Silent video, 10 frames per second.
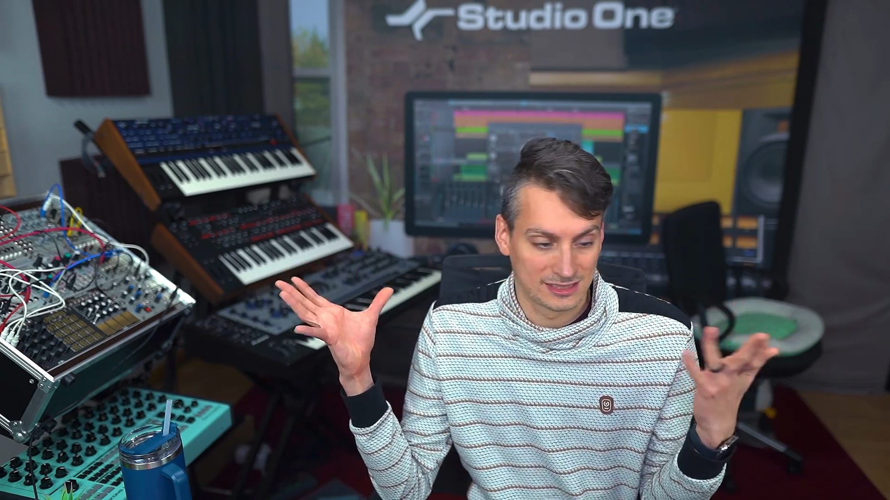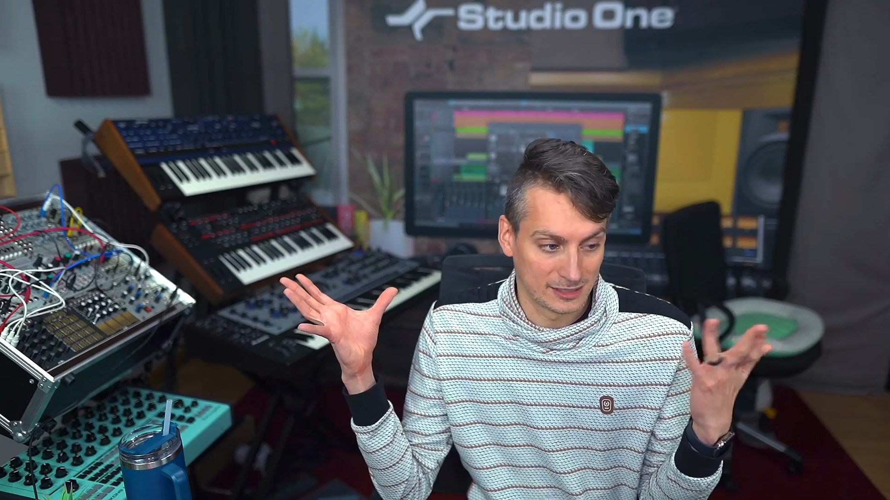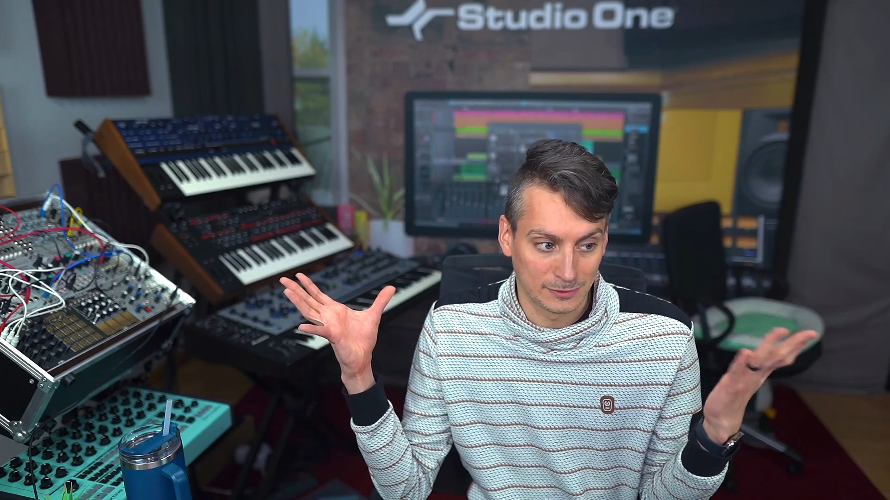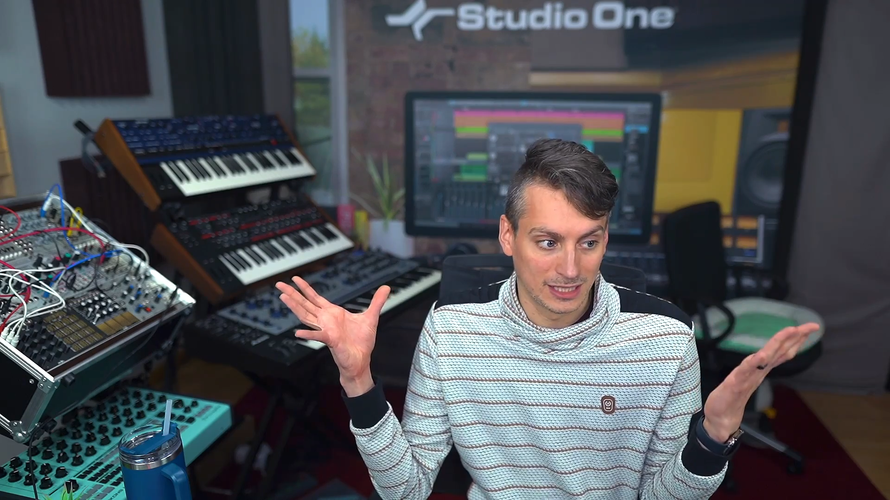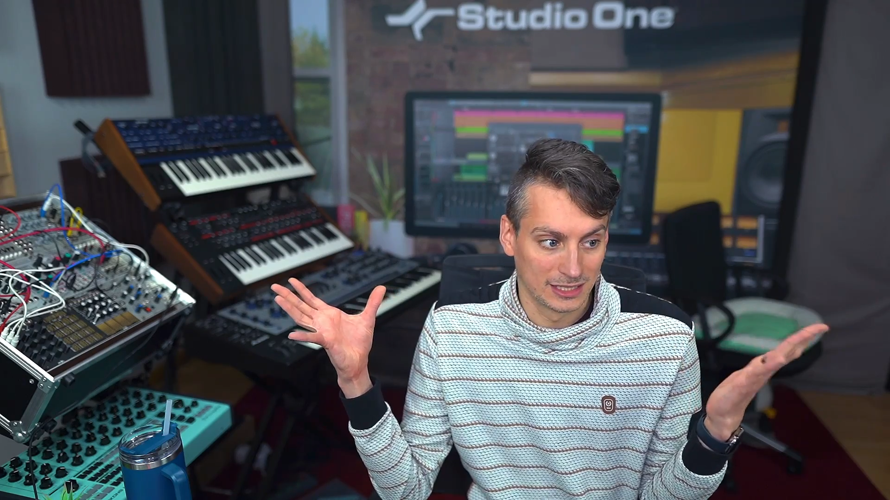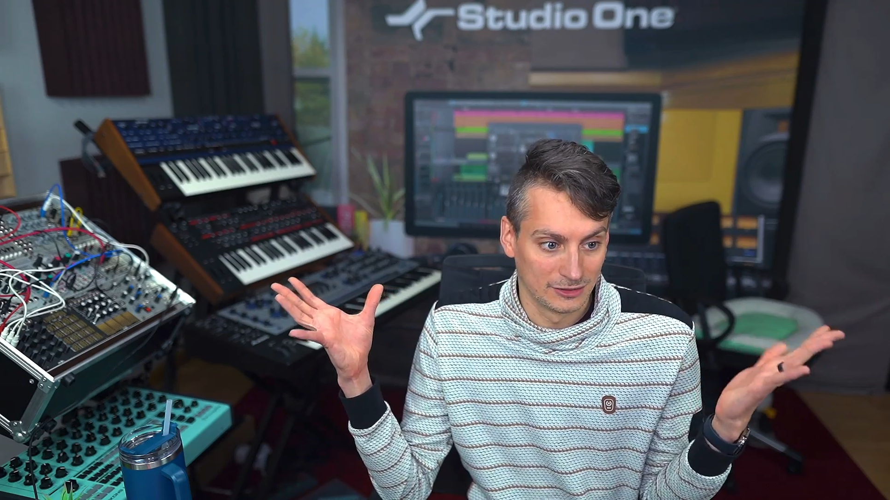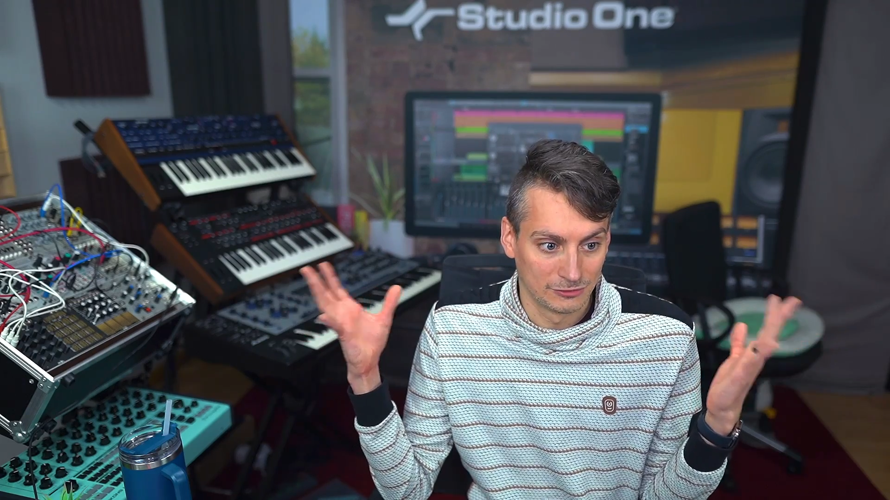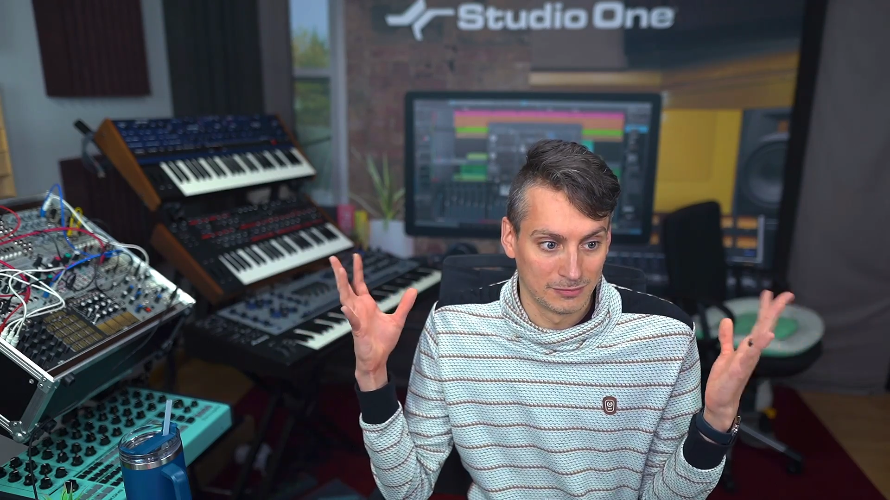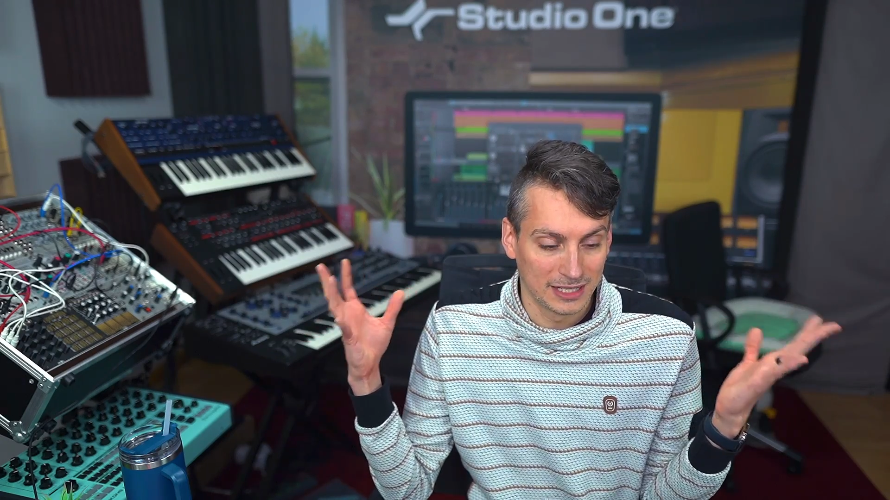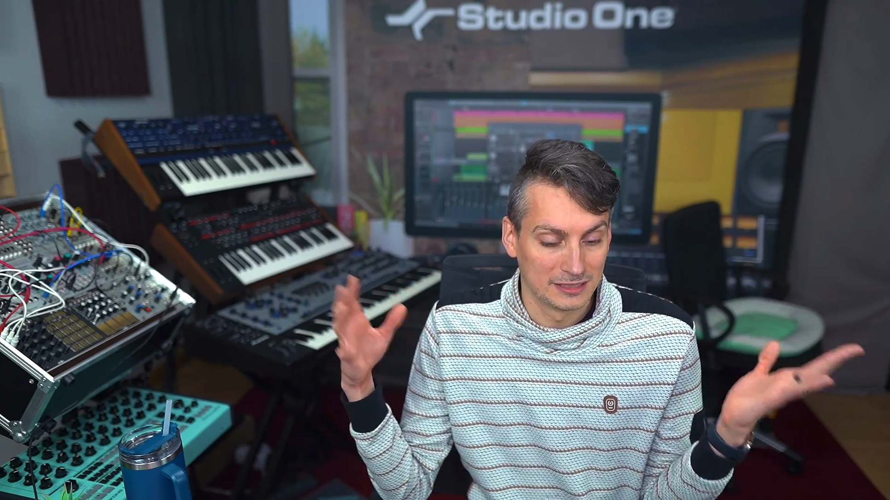some kind
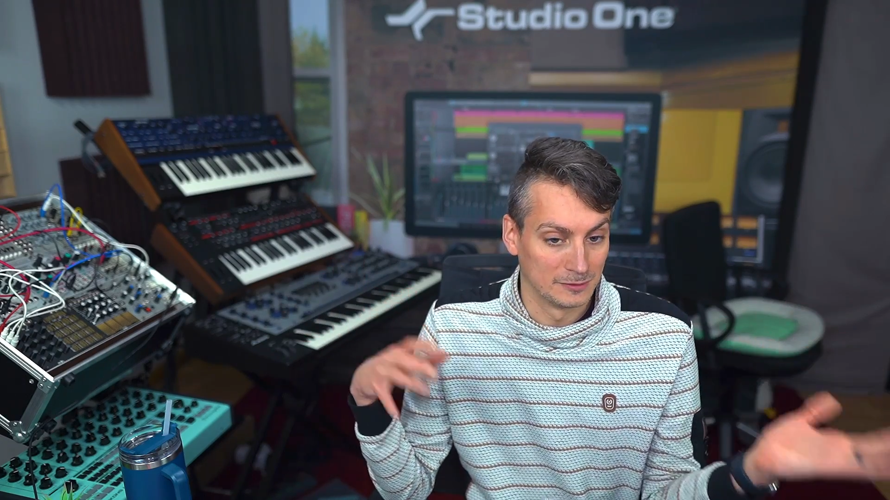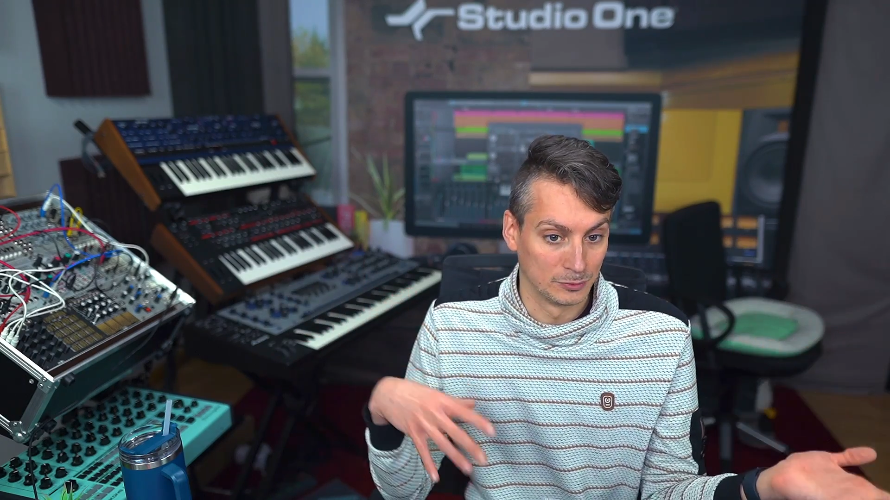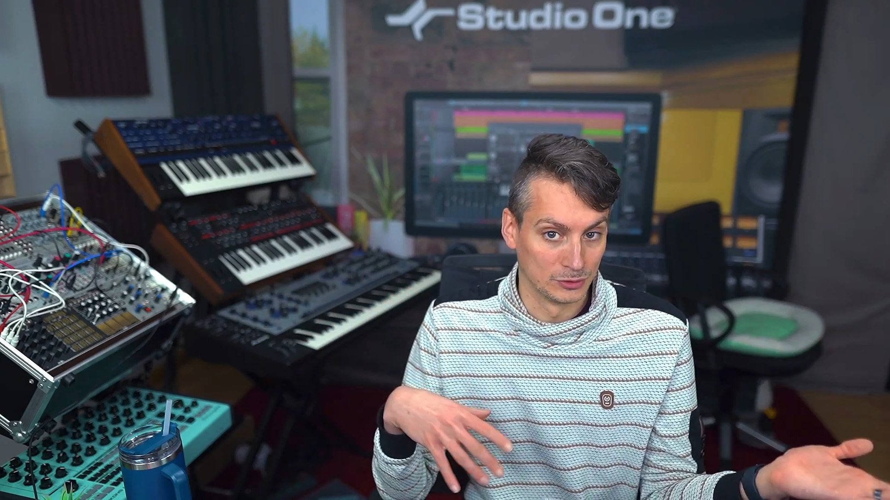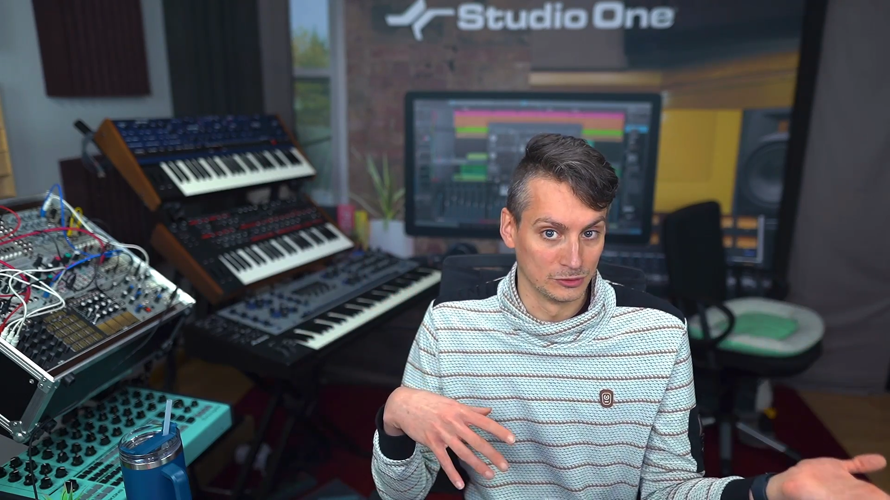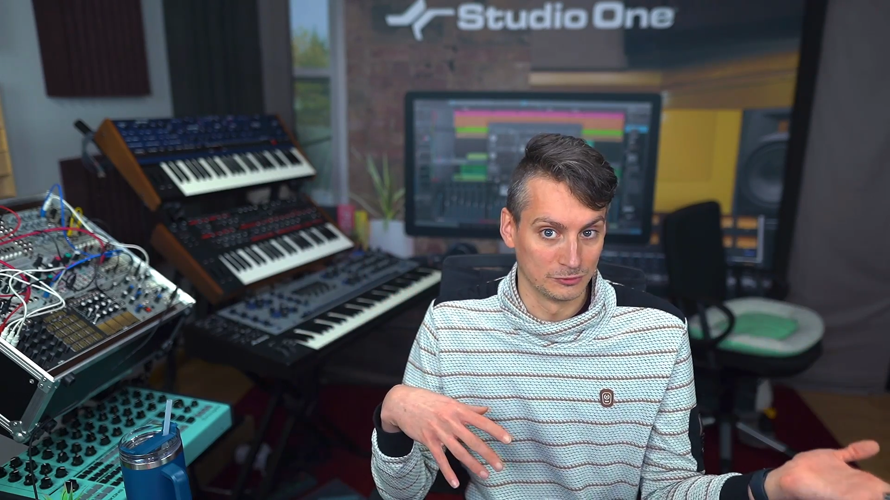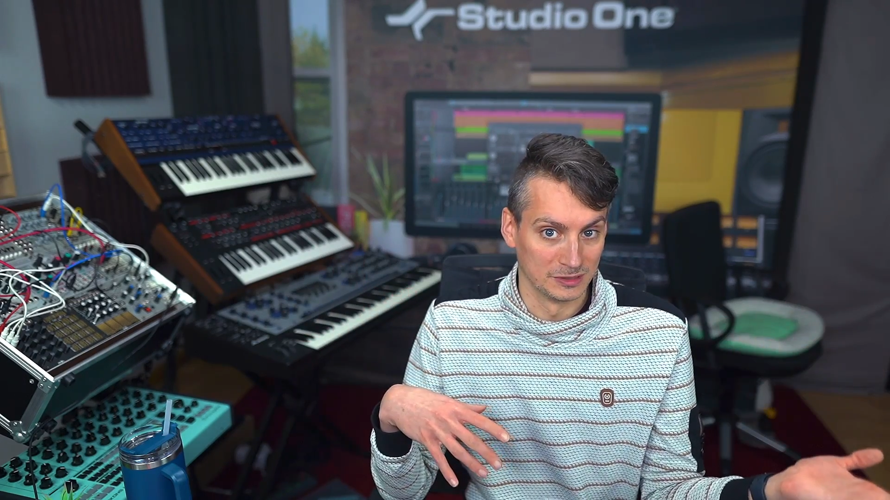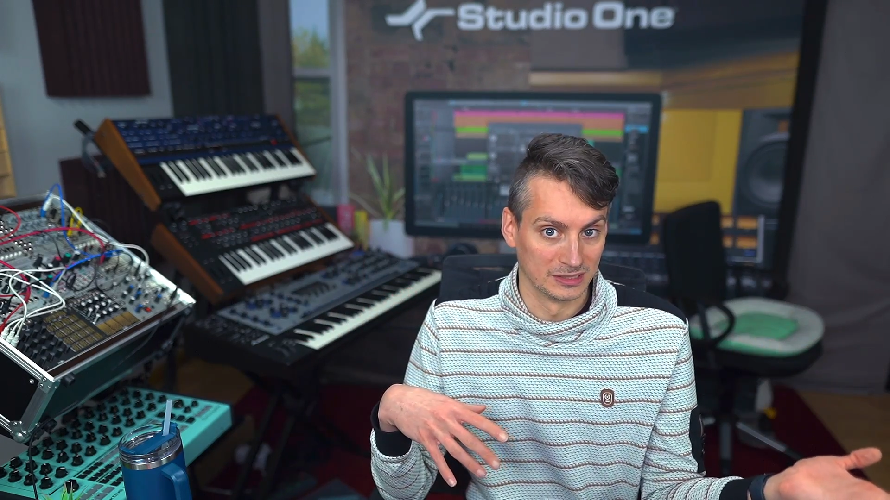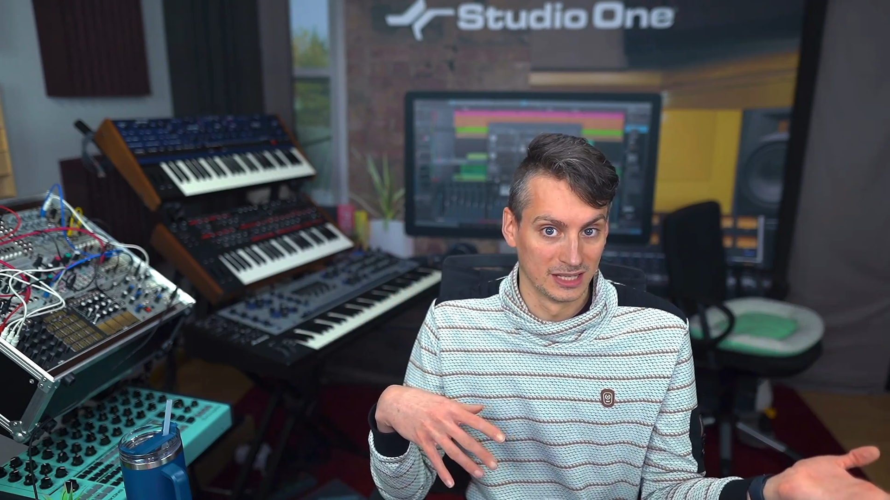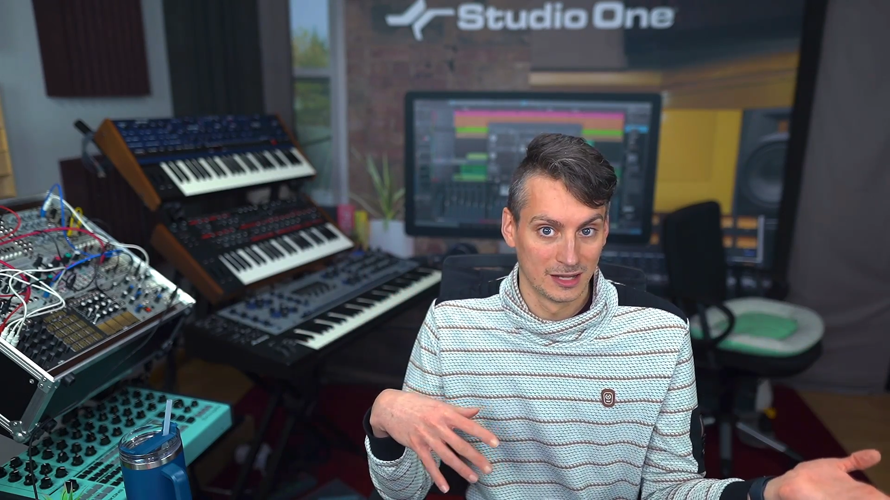of minor improvement,